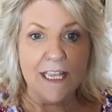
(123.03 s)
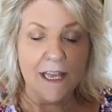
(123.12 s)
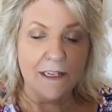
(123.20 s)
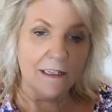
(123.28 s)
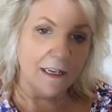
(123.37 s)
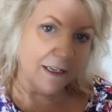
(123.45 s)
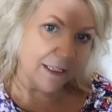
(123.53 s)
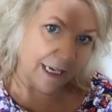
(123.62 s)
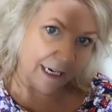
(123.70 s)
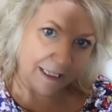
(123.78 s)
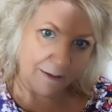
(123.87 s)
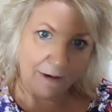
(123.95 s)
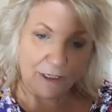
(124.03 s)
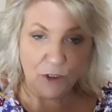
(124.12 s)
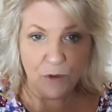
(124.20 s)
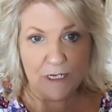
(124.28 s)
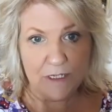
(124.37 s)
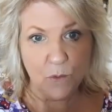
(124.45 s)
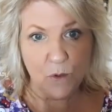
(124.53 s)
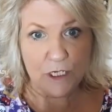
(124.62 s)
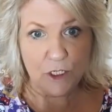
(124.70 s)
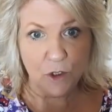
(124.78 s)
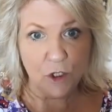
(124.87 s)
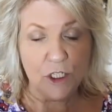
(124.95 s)
then a second semester is
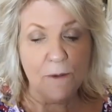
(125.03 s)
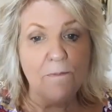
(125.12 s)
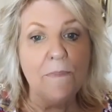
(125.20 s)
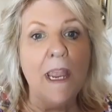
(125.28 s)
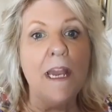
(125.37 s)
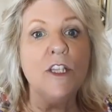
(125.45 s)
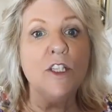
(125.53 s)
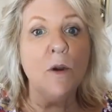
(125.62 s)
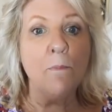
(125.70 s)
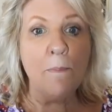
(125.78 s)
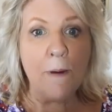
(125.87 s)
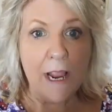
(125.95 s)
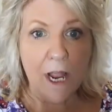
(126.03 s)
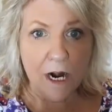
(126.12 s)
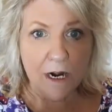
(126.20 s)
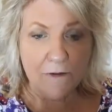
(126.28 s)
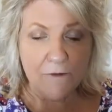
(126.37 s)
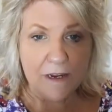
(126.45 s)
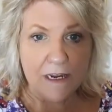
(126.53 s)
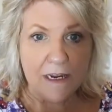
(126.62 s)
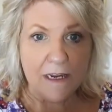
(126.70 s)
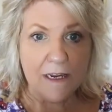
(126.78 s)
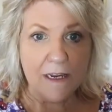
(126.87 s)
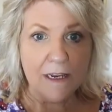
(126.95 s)
research. And so
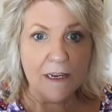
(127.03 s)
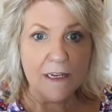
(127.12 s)
biography